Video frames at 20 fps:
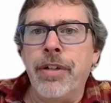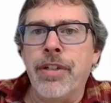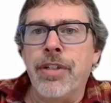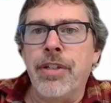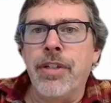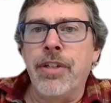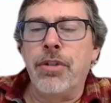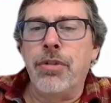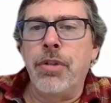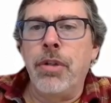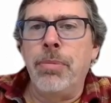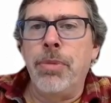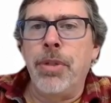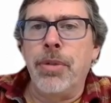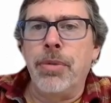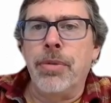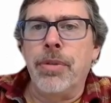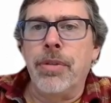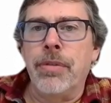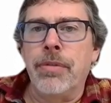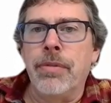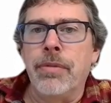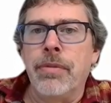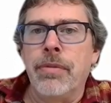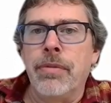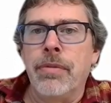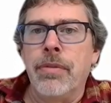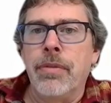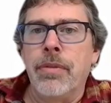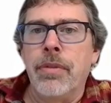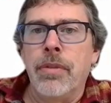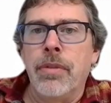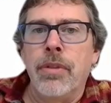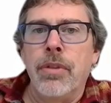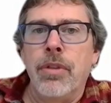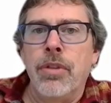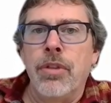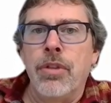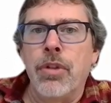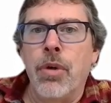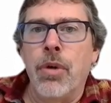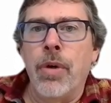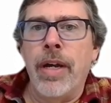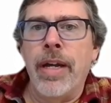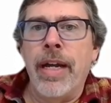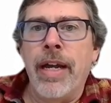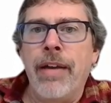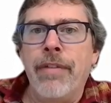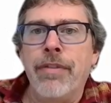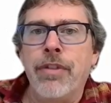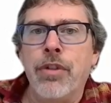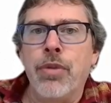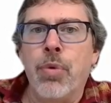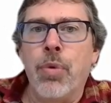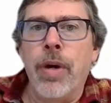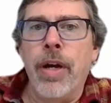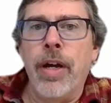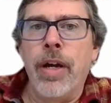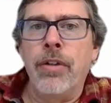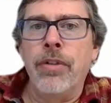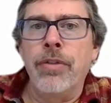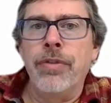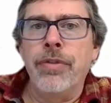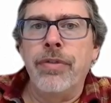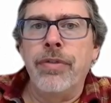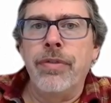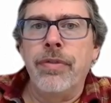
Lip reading: is distribute. So I have 12